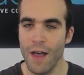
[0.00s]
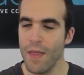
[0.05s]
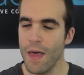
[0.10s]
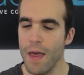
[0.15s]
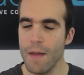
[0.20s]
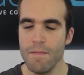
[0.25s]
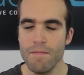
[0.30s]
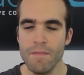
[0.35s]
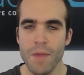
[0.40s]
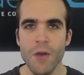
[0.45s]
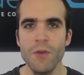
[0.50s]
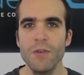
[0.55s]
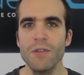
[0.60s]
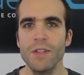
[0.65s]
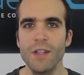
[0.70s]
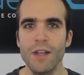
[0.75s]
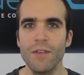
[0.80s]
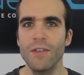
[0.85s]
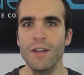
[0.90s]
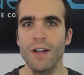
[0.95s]
then most
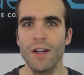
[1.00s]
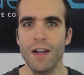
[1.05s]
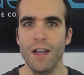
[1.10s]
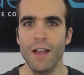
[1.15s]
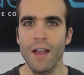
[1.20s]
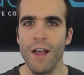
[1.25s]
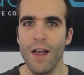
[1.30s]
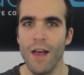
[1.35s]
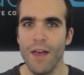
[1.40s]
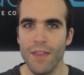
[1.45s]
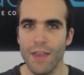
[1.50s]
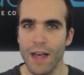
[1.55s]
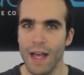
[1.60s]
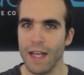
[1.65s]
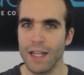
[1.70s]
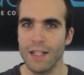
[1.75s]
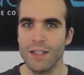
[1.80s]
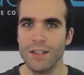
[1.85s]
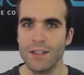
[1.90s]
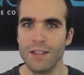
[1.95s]
definitely
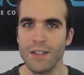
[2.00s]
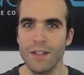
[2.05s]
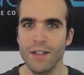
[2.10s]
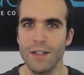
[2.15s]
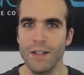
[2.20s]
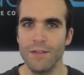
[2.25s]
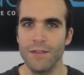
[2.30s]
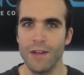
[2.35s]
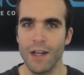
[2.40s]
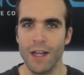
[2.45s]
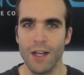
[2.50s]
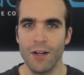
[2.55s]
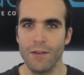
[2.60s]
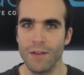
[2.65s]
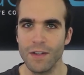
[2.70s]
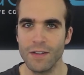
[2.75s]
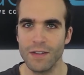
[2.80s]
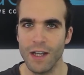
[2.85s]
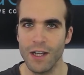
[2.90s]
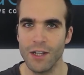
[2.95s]
that can start off a
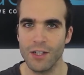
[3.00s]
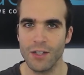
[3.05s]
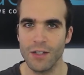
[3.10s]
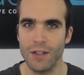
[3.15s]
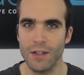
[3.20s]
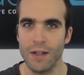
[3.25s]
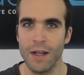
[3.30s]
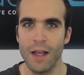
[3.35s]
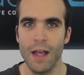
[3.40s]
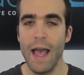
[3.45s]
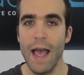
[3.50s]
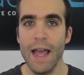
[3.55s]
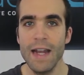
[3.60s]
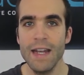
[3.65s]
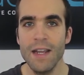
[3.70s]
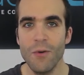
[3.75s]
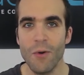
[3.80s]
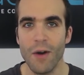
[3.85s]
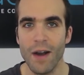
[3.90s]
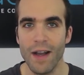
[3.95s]
conversation.
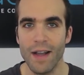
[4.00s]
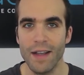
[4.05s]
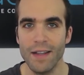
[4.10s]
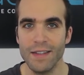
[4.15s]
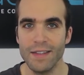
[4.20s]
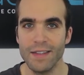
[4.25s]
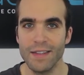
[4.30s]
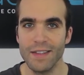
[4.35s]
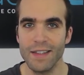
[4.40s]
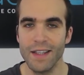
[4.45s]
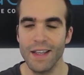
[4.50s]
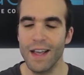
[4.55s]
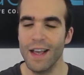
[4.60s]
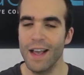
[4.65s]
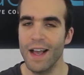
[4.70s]
Anyways,